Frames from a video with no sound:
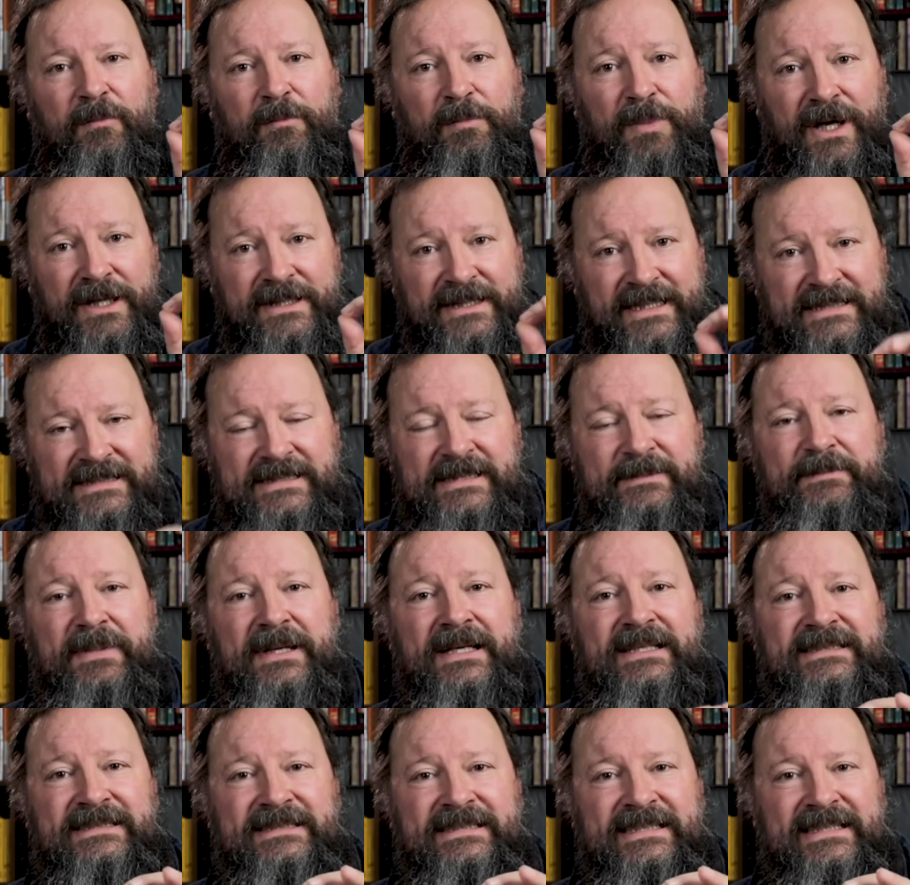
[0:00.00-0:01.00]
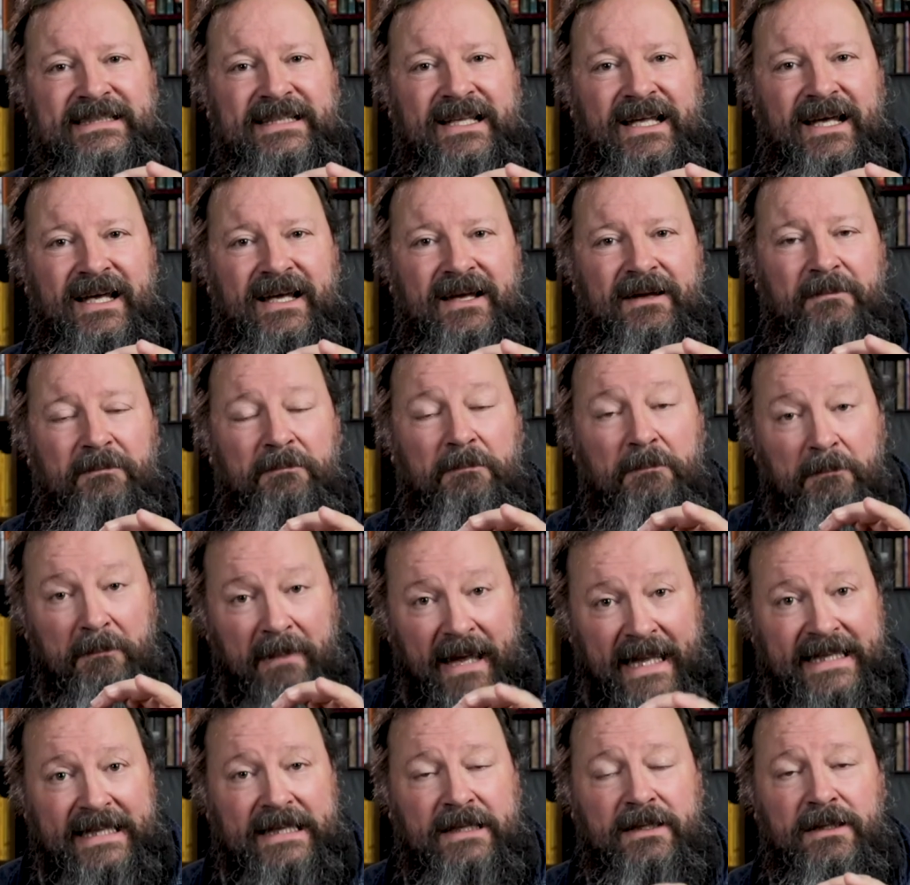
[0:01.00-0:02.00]
participants in the
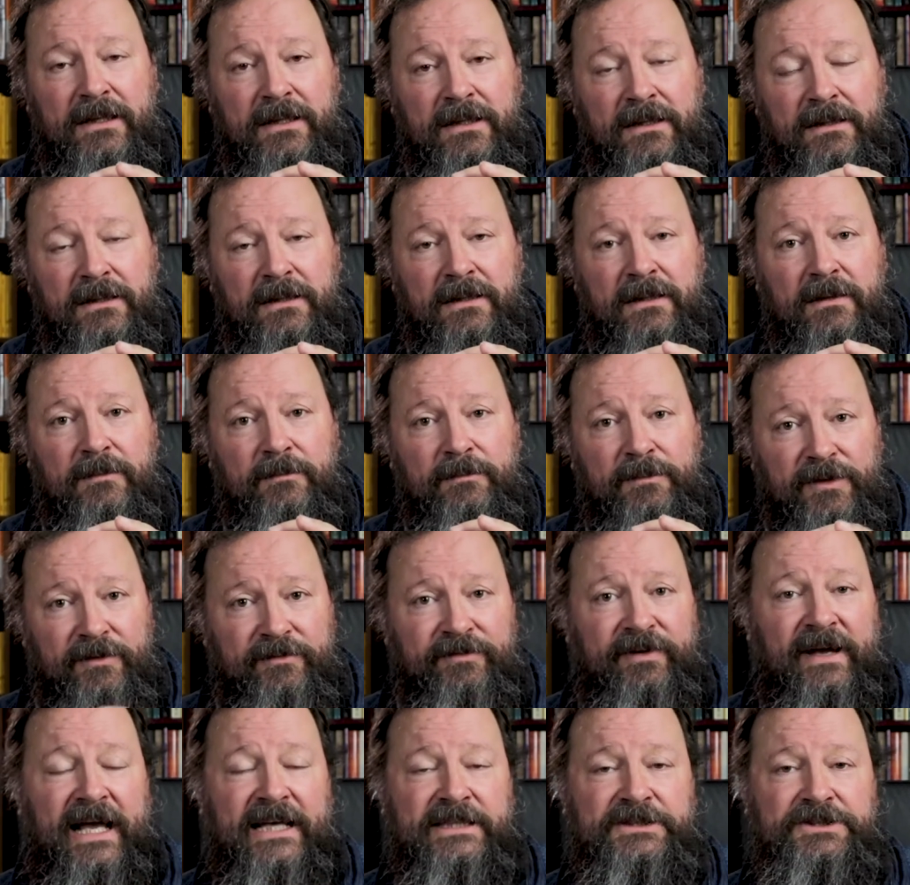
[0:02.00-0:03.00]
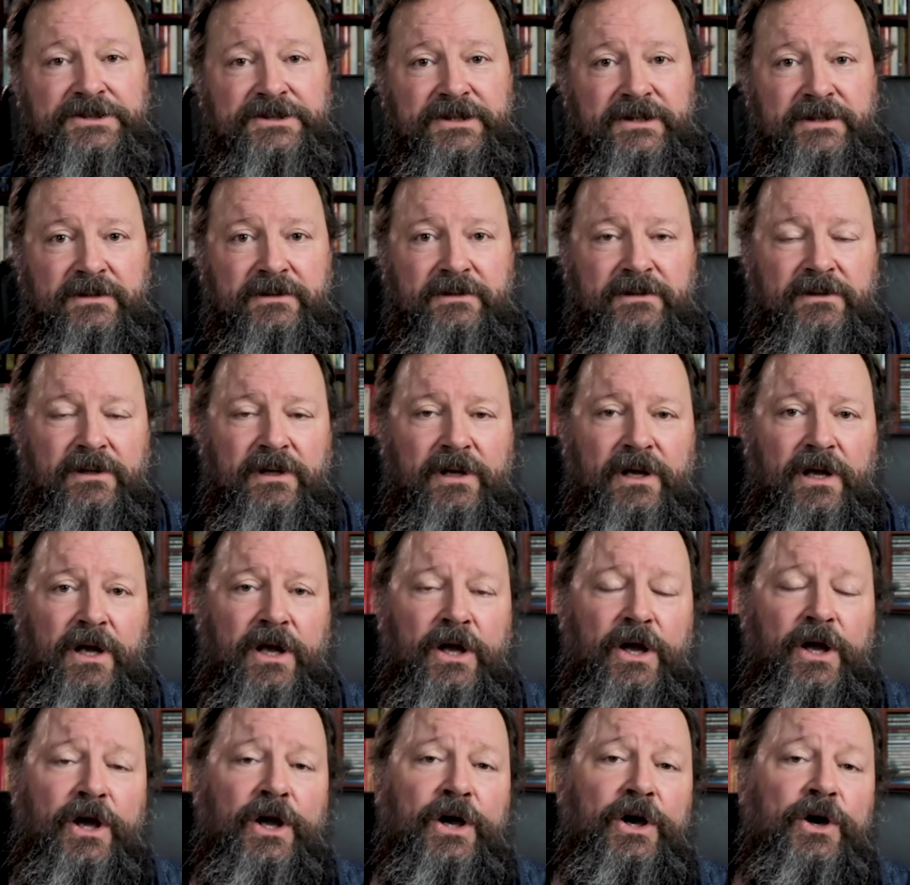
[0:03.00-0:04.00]
medical profession
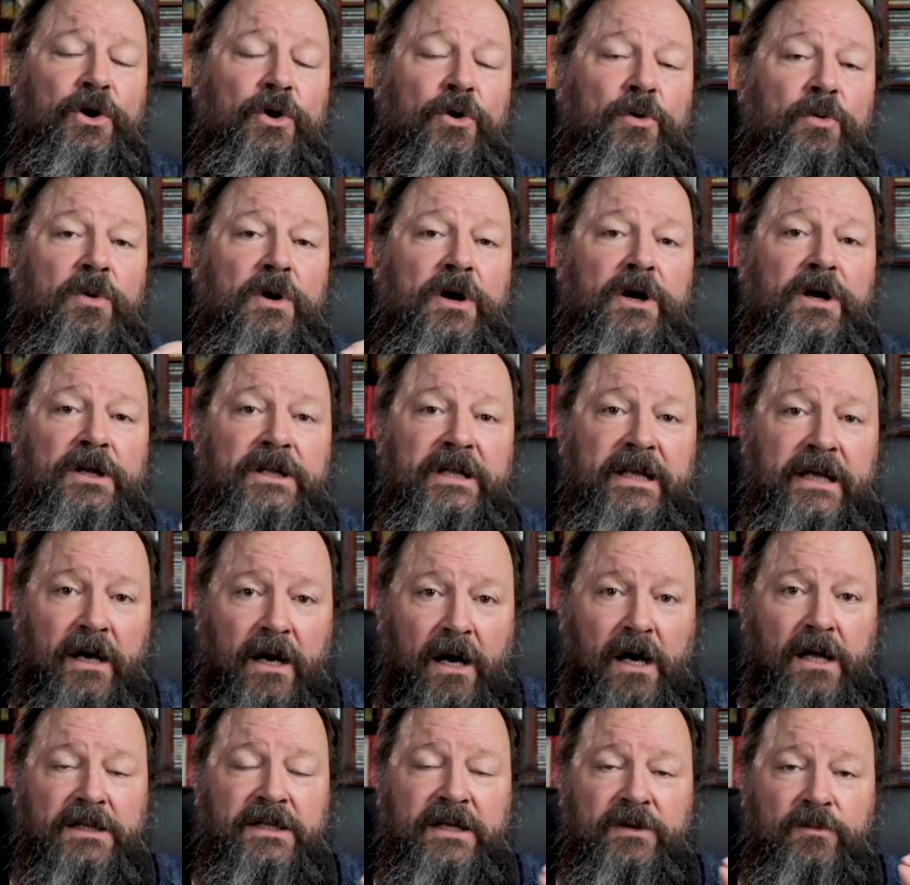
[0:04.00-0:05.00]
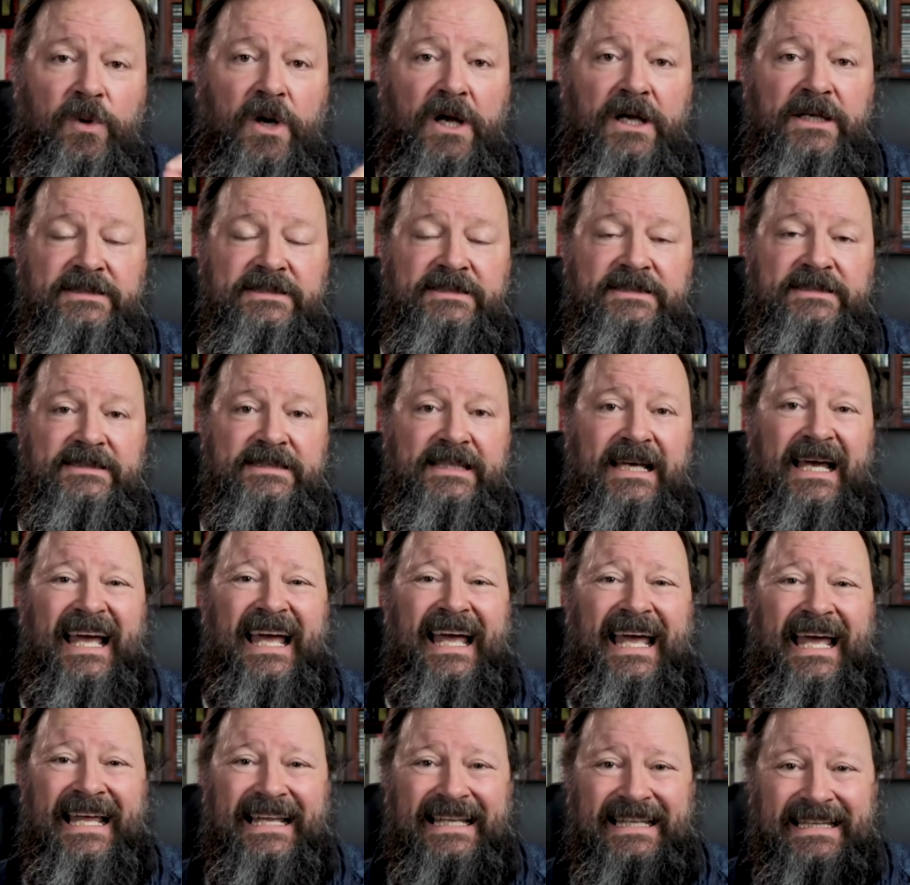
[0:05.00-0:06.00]
who were the only ones
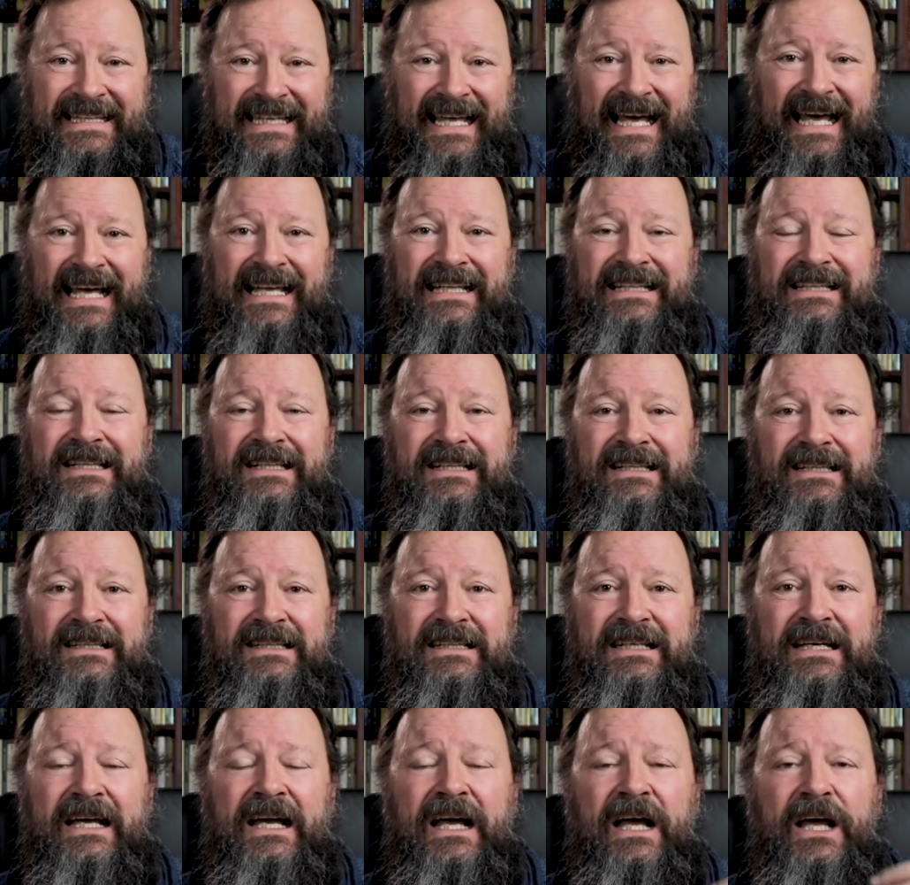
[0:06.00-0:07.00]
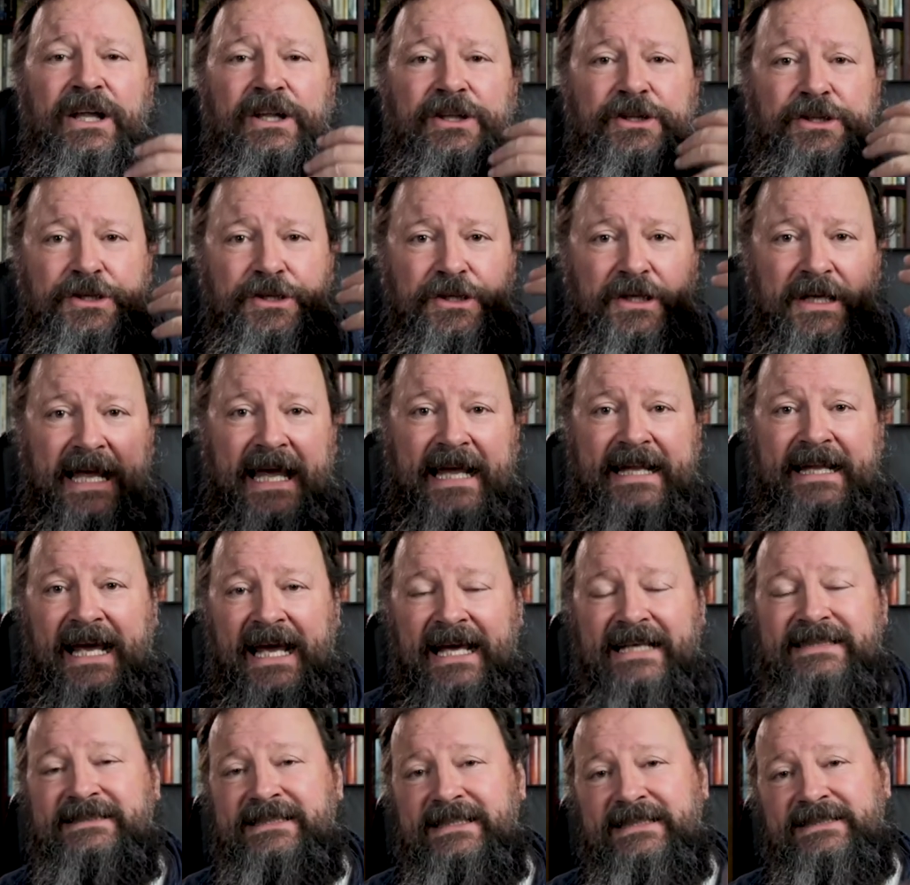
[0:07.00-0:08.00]
entitled to get
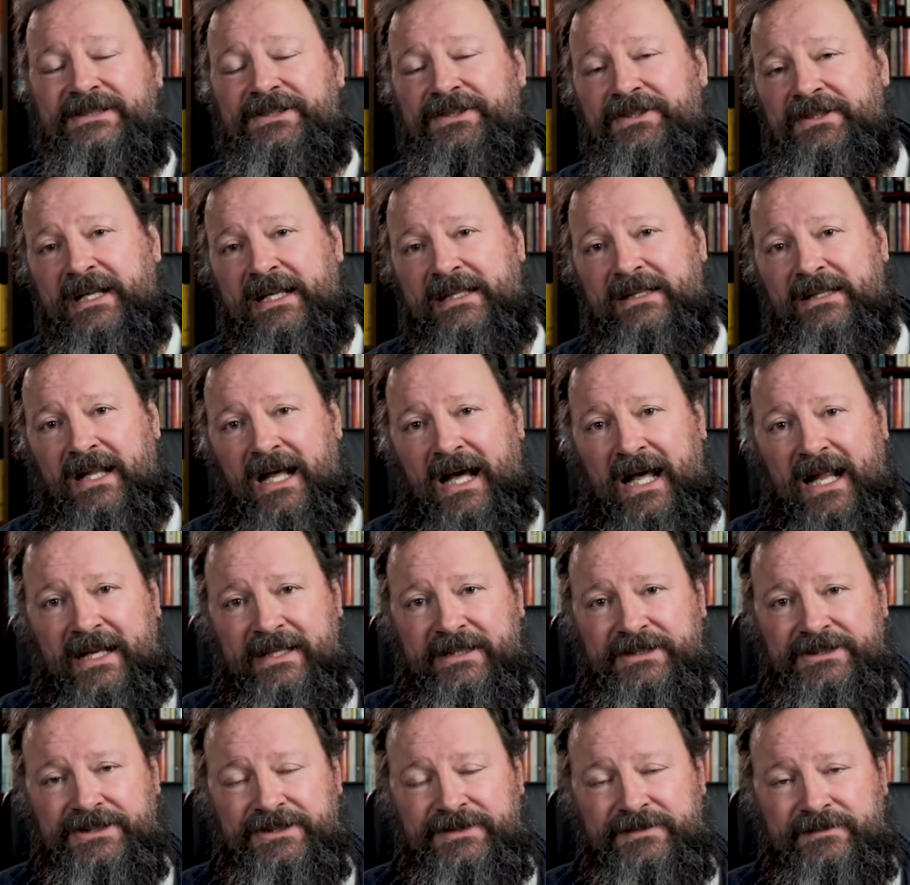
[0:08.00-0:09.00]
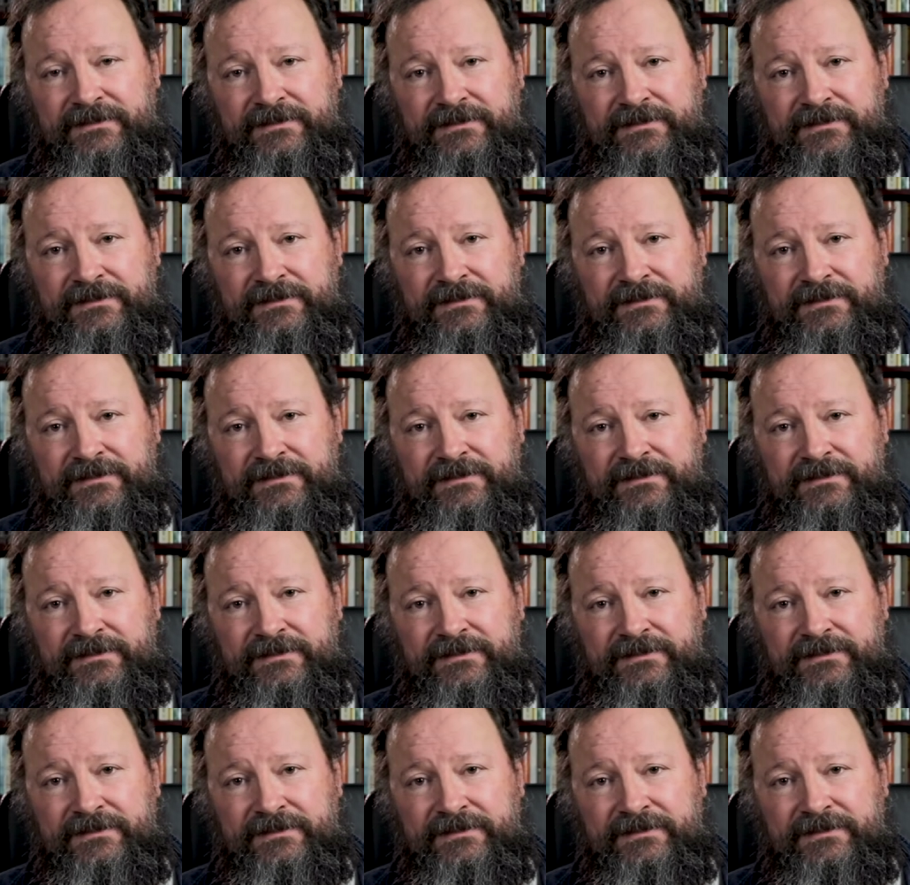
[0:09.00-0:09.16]
access to that knowledge.